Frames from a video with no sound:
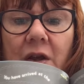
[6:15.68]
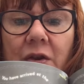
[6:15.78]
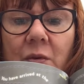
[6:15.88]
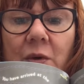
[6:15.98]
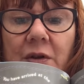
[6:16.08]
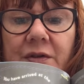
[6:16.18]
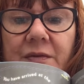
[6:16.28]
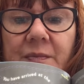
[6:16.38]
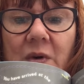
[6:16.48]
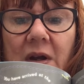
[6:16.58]
the world
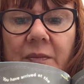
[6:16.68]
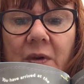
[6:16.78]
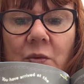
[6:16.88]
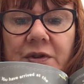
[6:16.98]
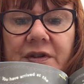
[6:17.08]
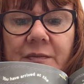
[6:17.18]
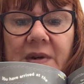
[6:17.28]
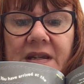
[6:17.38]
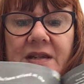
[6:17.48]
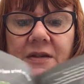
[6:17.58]
of the woods of
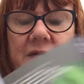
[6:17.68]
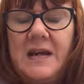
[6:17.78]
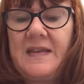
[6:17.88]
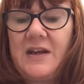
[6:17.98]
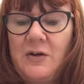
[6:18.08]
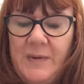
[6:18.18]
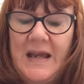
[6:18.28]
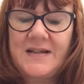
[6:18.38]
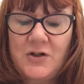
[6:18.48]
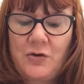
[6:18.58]
mystery, and then you'll get
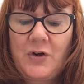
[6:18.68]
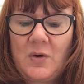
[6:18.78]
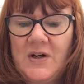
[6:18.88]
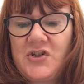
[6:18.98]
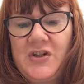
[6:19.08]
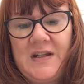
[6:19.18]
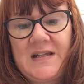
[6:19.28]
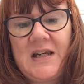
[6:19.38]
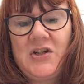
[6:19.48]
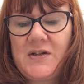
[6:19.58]
asked another question that
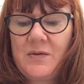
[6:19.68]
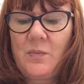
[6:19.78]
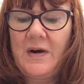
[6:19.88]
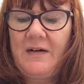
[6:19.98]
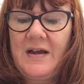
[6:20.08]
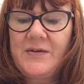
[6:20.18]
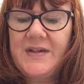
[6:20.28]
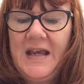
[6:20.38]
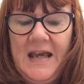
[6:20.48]
takes you somewhere else.